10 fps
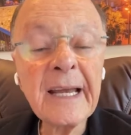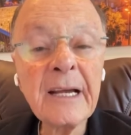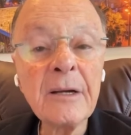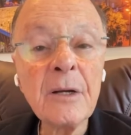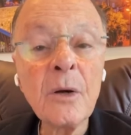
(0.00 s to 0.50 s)

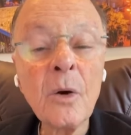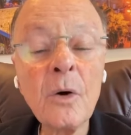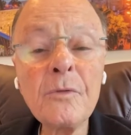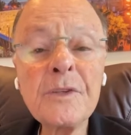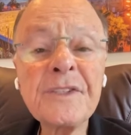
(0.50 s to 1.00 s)
the
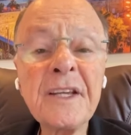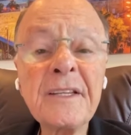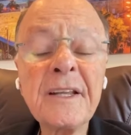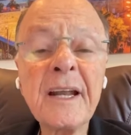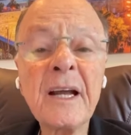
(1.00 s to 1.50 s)
surrender of
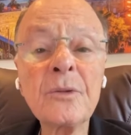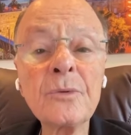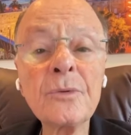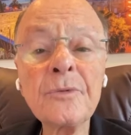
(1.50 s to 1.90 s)
your life.